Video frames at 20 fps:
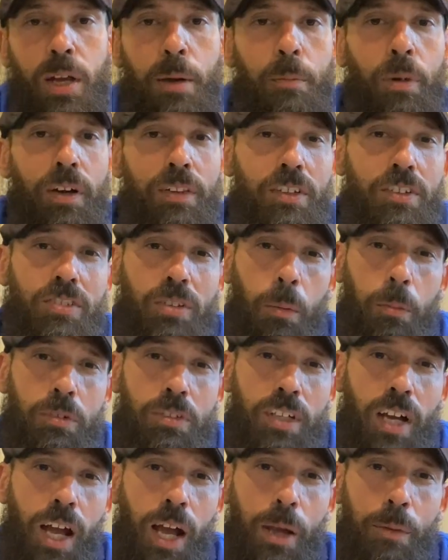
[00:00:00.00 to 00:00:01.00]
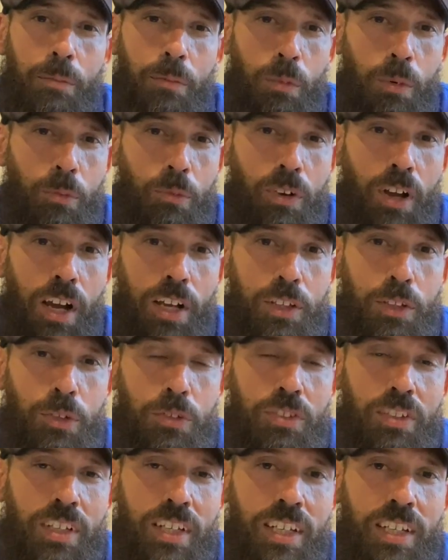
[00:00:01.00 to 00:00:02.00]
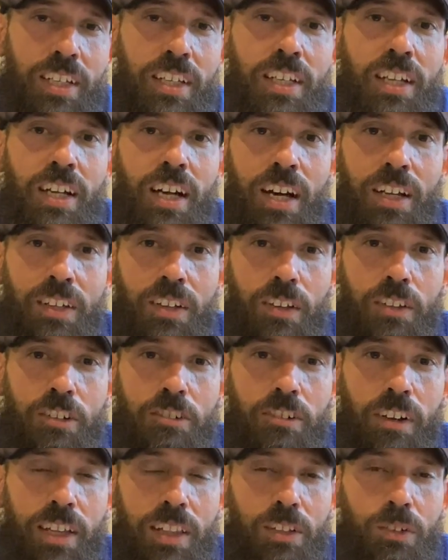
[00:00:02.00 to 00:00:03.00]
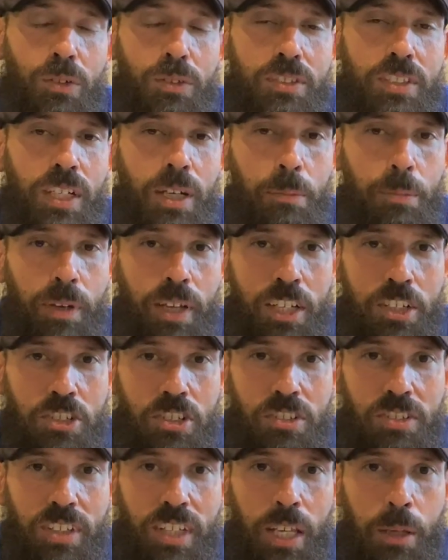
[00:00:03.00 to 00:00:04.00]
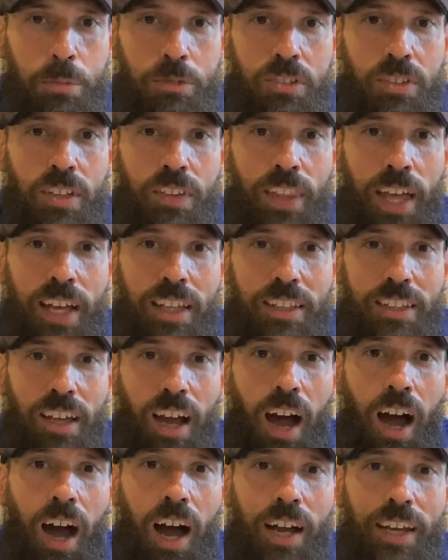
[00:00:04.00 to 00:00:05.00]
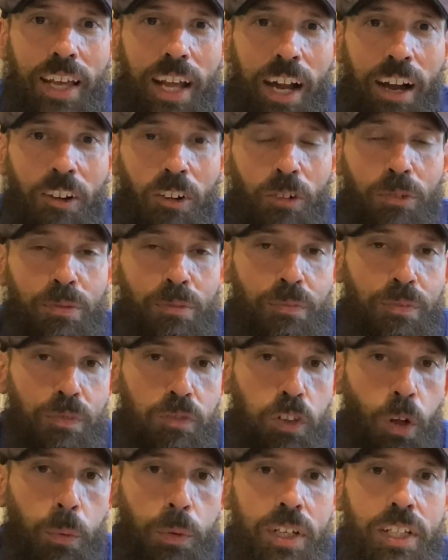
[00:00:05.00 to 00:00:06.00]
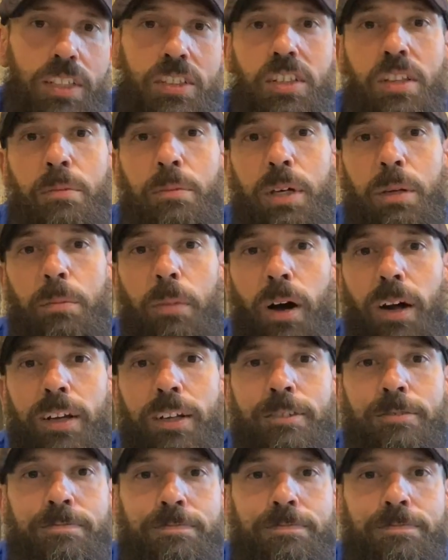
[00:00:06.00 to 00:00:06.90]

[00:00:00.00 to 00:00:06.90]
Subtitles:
But in the summertime, when we're not using it, another great little tip, it just keeps that hot air from flowing into the mid bunk.